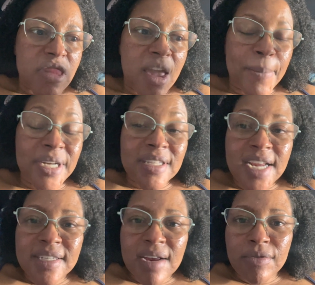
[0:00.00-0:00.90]
But it's
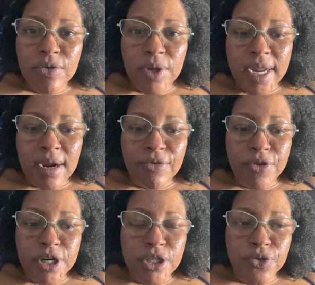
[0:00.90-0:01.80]
nice to have a
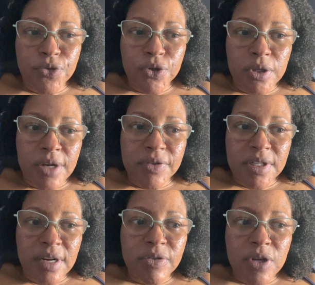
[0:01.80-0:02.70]
fridge full of
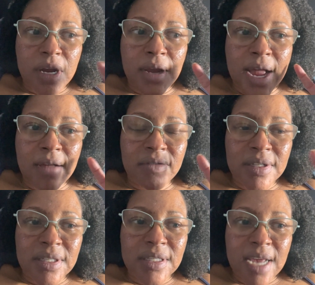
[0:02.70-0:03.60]
stuff. So I have a
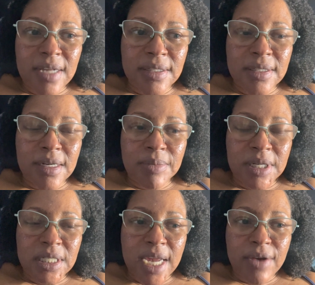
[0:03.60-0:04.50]
salad that I'm
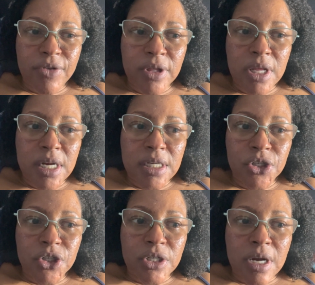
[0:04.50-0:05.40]
going to take for
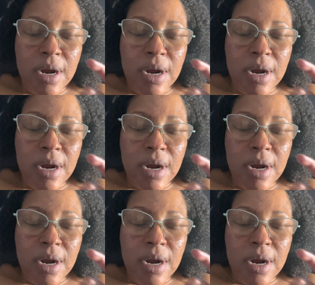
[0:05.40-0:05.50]
lunch.